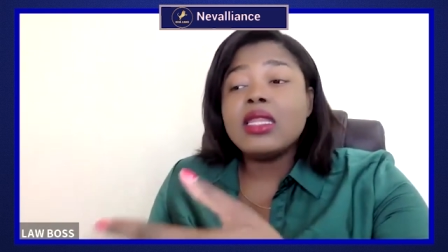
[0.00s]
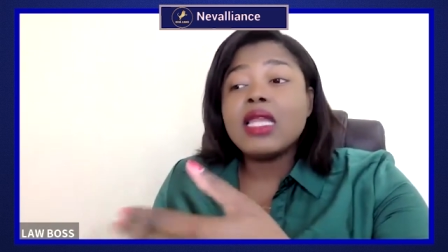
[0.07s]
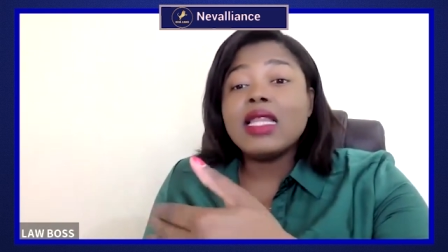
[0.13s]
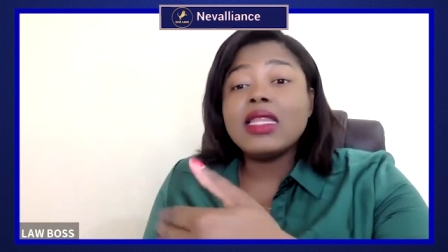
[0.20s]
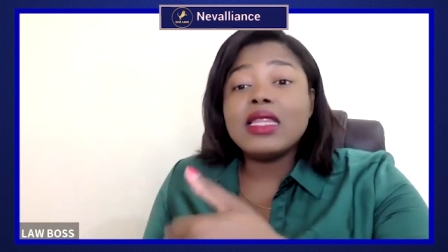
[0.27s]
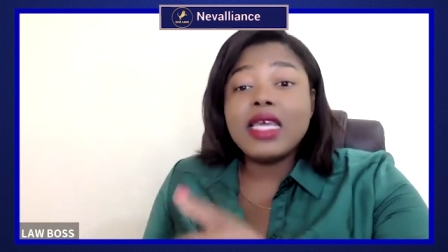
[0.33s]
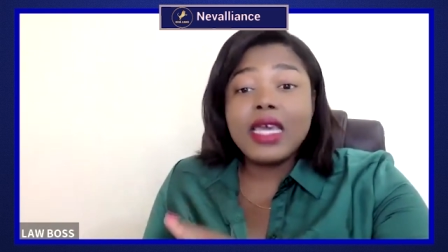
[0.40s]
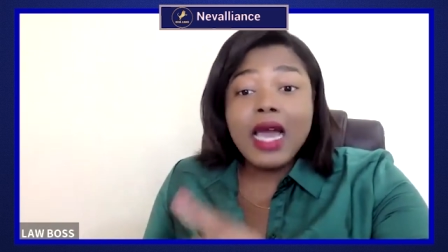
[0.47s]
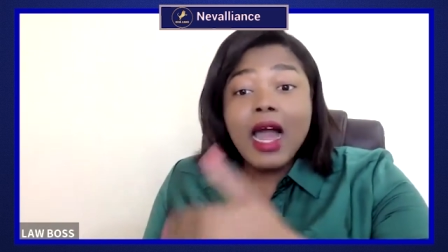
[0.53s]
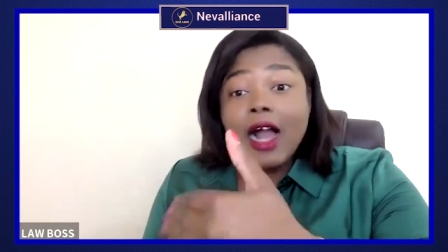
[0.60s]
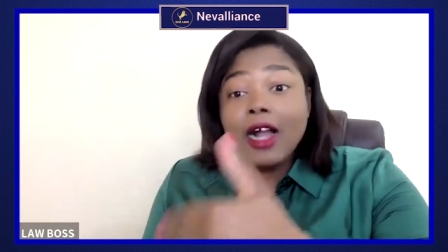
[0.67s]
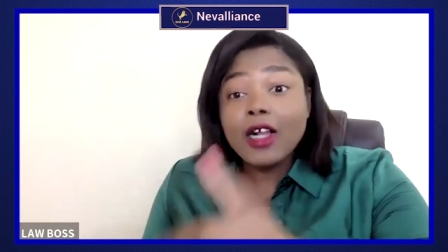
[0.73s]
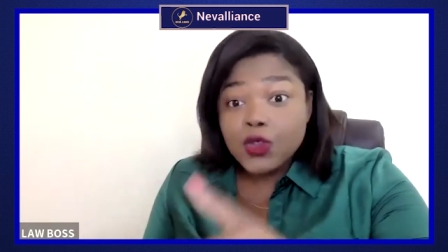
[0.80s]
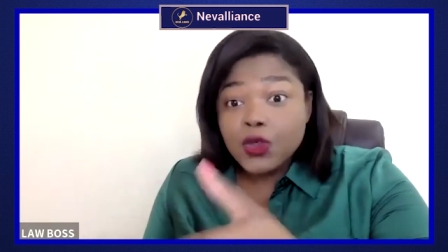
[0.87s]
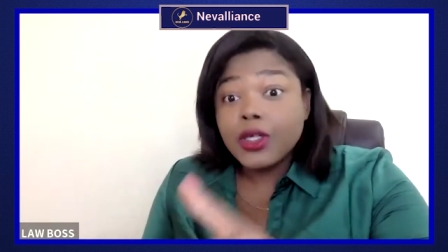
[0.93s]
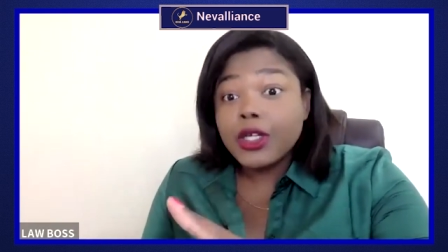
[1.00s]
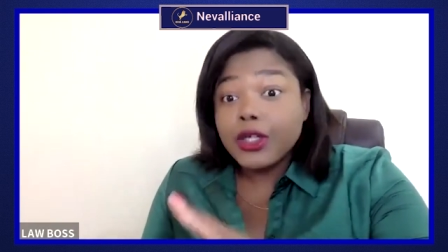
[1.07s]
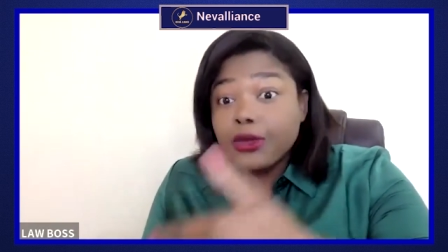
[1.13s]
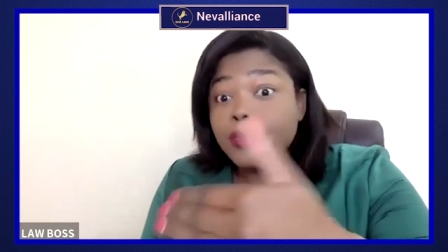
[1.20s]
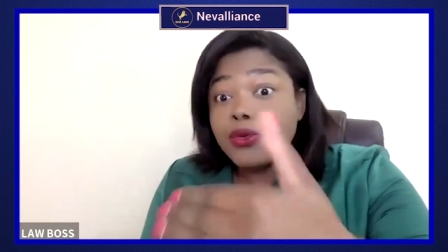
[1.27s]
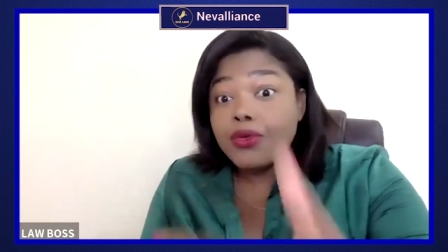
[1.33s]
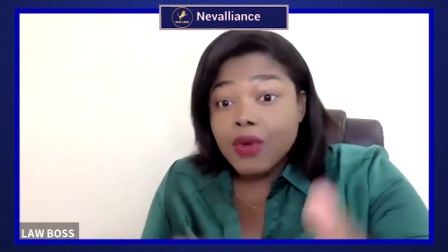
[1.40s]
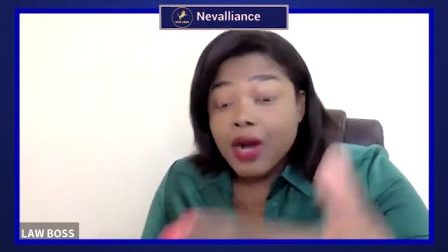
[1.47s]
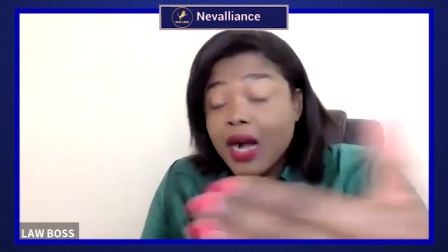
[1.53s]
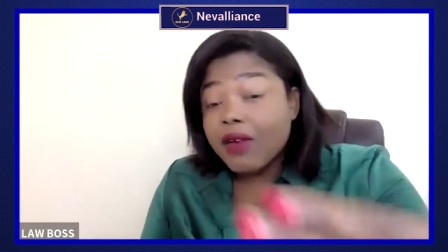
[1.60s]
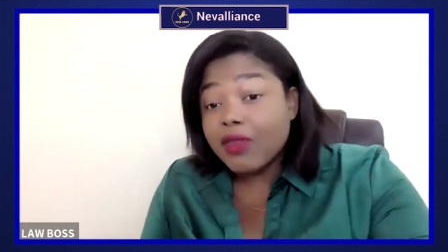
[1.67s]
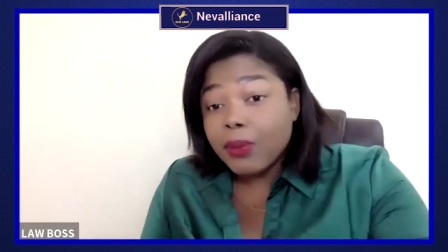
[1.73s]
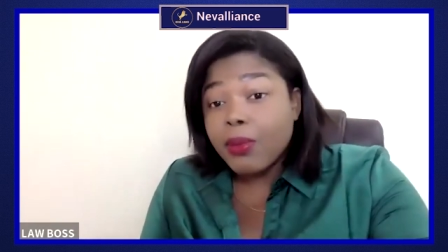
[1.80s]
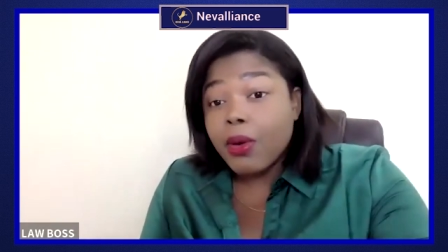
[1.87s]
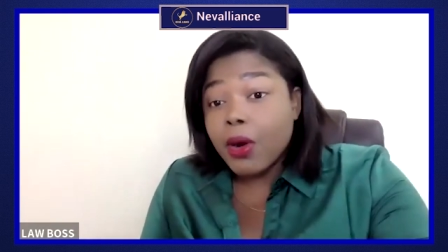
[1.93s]
that they actually do
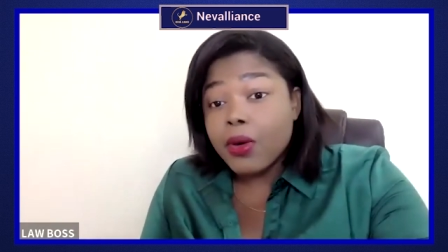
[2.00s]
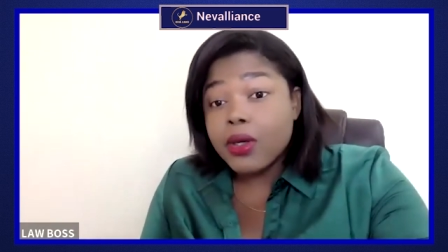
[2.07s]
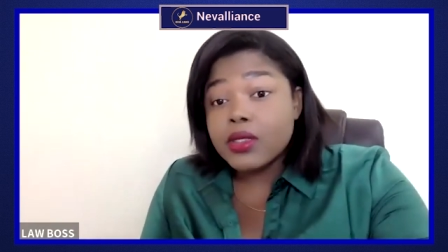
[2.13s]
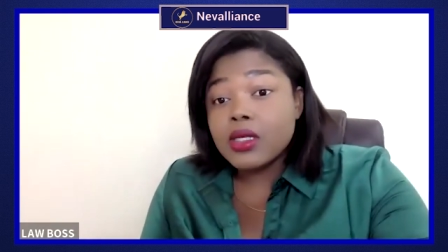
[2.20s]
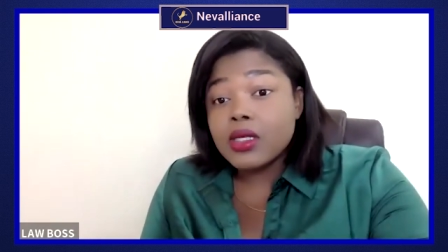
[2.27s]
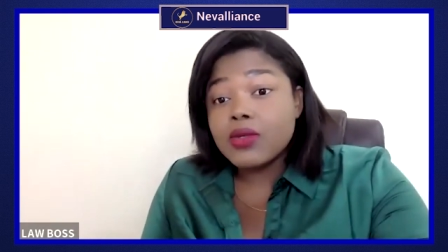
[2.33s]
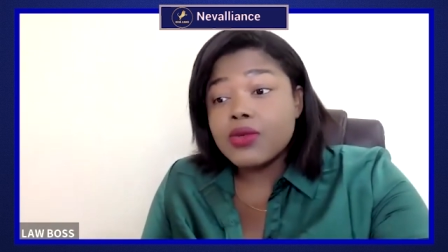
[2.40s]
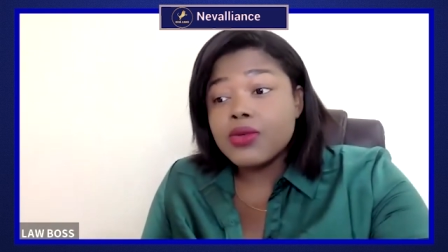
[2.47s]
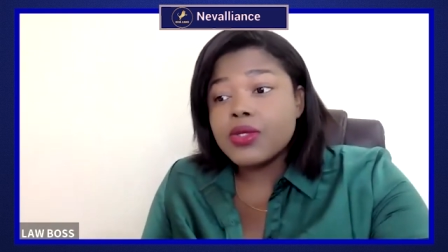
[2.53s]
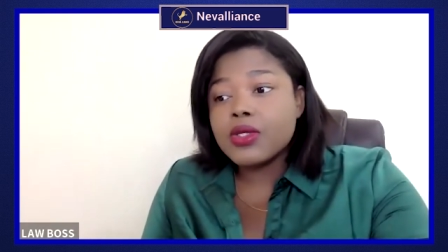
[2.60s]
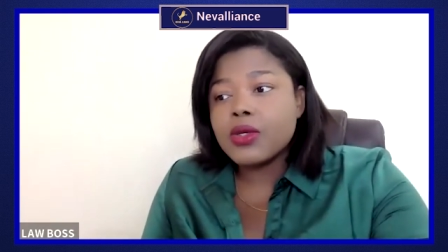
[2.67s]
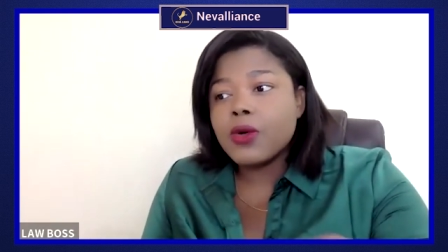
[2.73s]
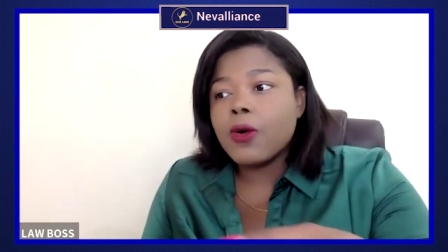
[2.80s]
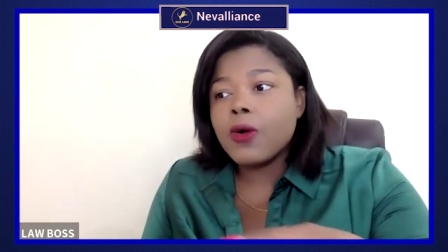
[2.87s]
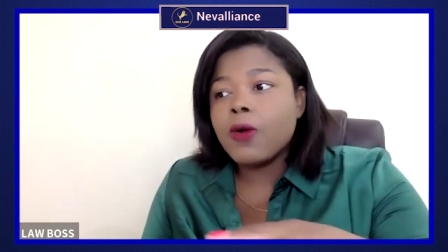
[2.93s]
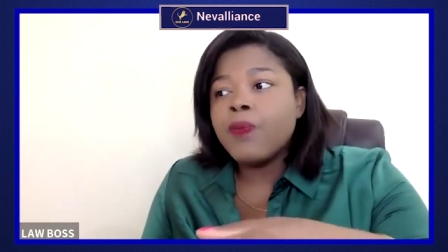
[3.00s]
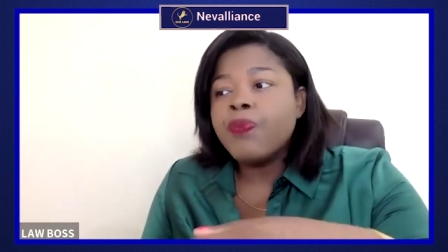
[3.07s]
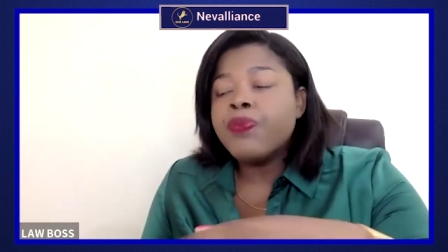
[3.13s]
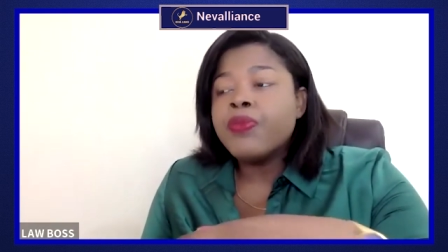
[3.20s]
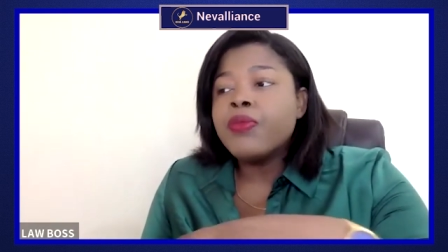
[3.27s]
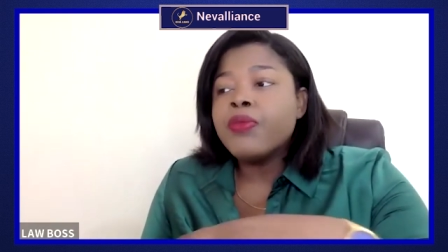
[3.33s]
have the power to do so.